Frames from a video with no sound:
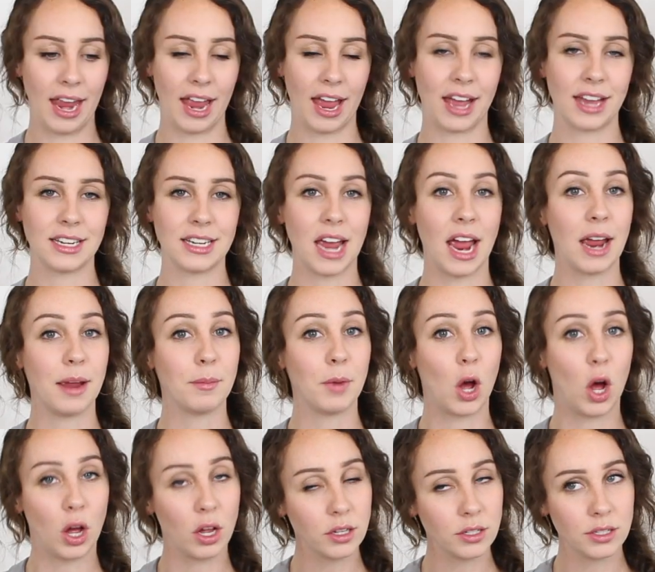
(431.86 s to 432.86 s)
And I'm
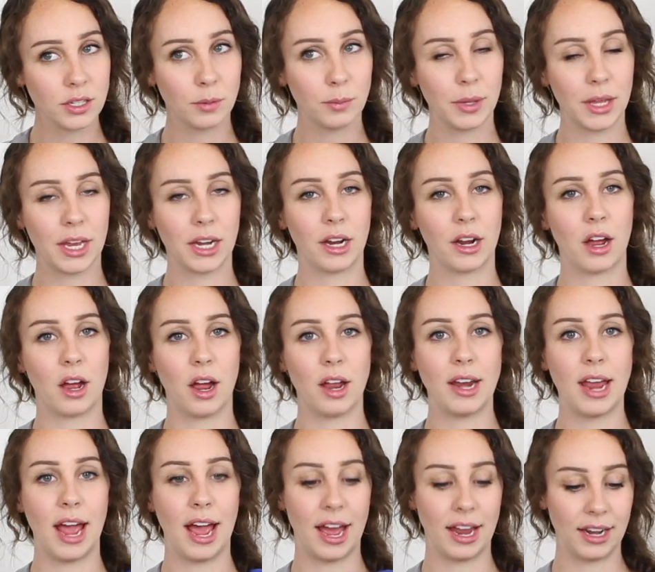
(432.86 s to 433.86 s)
also planning on
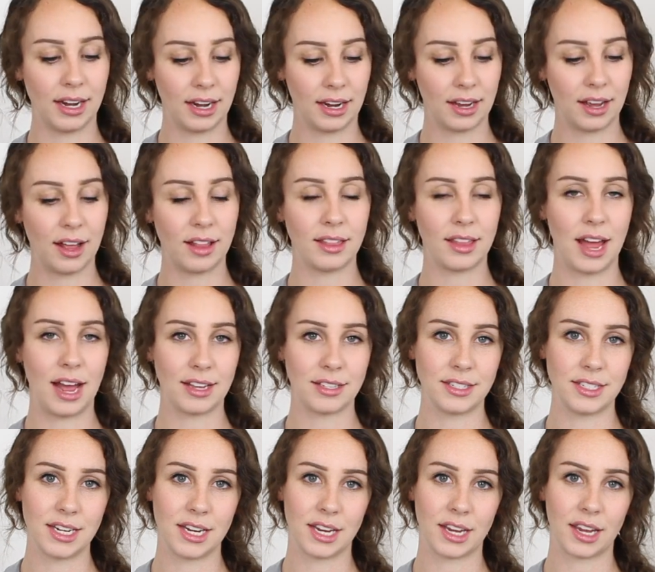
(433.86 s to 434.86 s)
adding
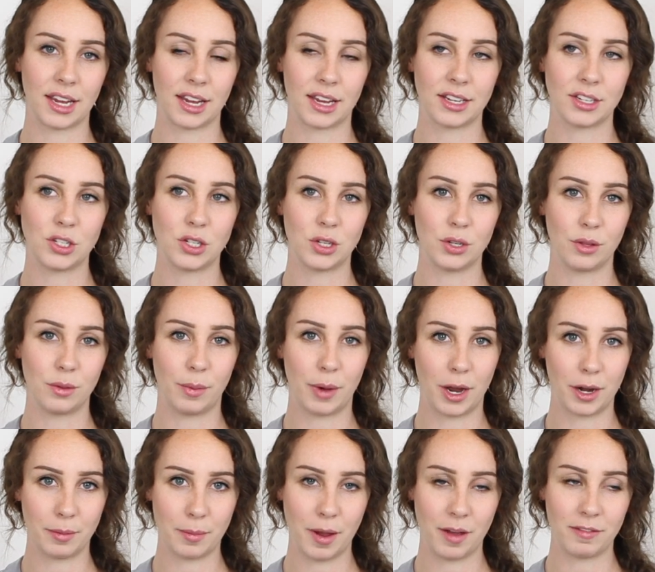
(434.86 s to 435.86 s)
elastic to the
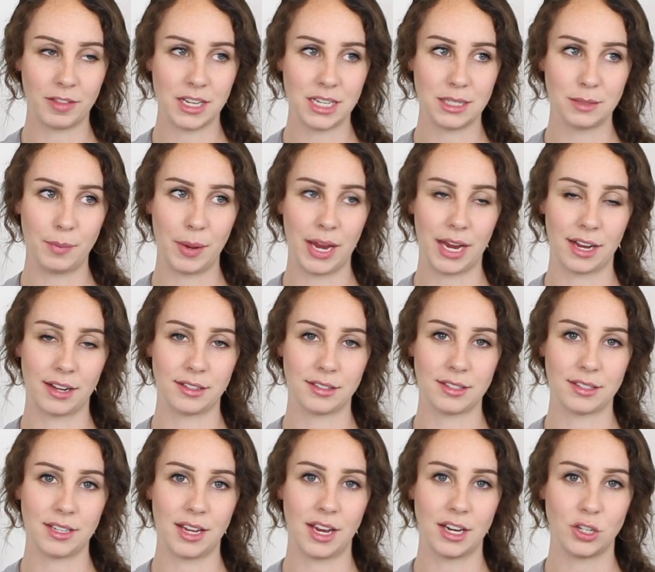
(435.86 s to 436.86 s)
bottom of these
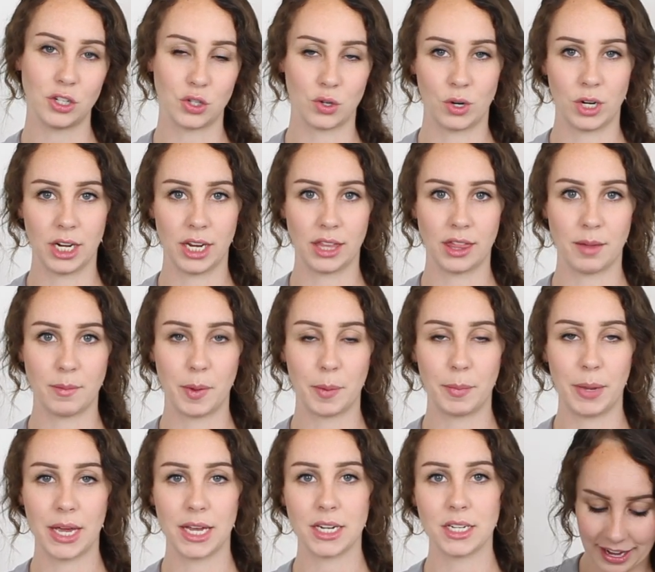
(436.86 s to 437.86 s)
pants and shortening them a
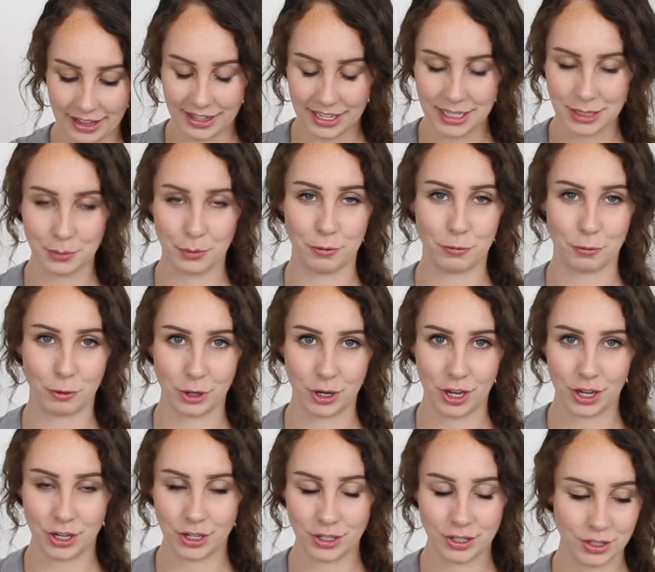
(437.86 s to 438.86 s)
bit. And these were
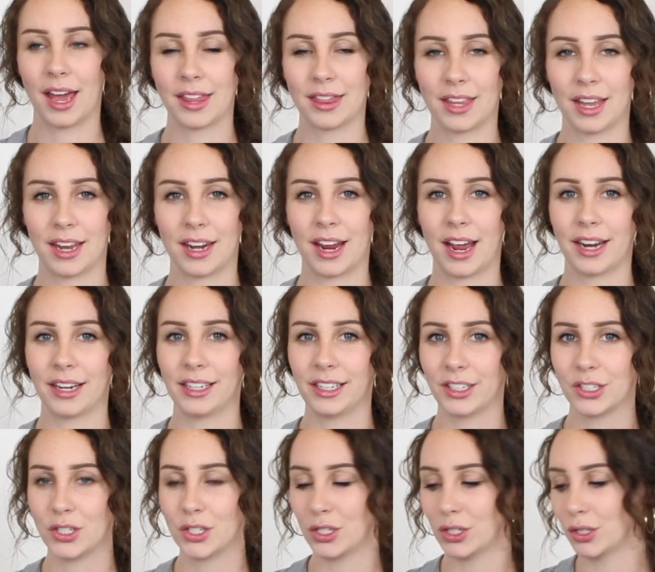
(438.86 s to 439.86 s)
$4. And then I
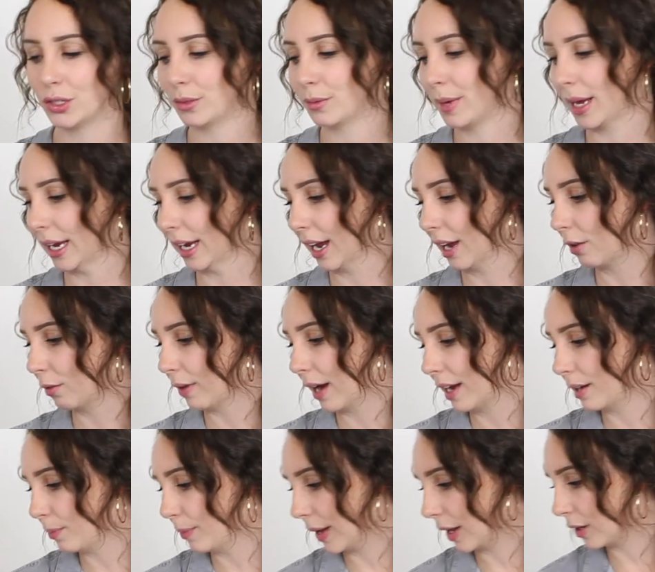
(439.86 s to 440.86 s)
need to make a
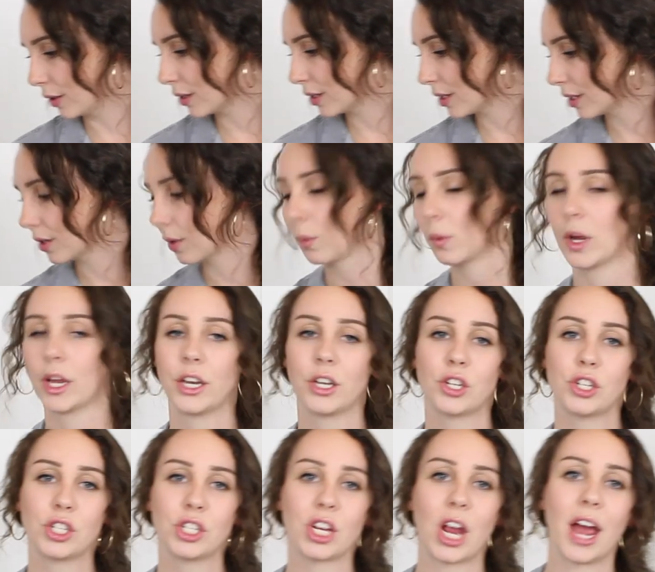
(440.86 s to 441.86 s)
red belt,
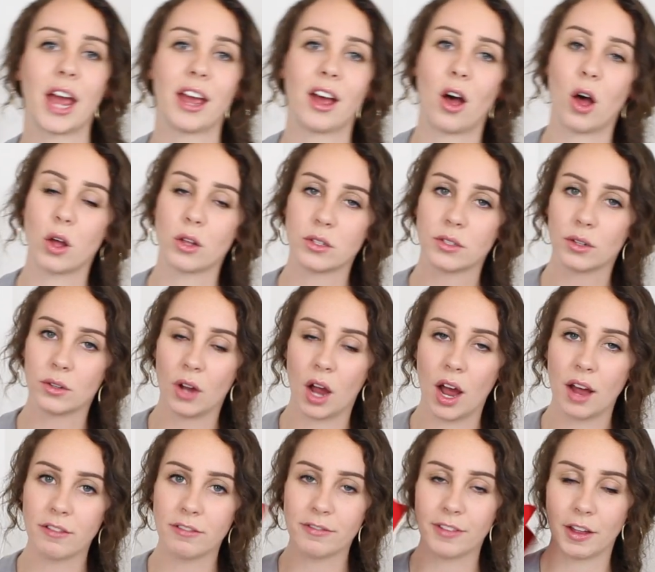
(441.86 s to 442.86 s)
which I also
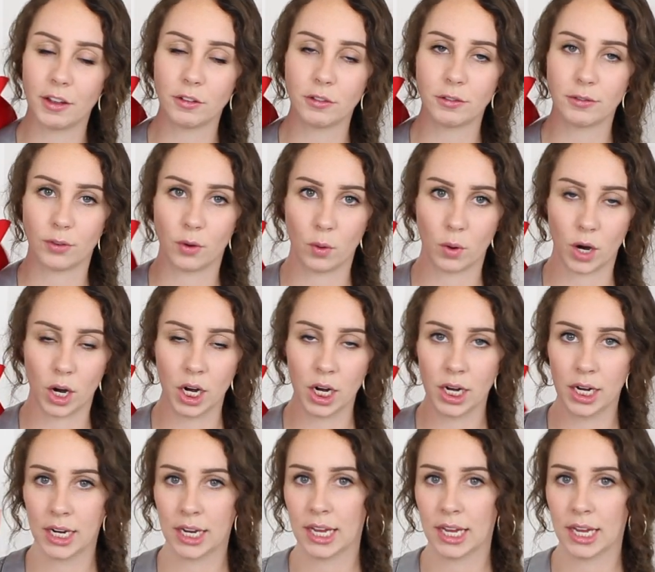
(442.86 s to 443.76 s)
got felt for.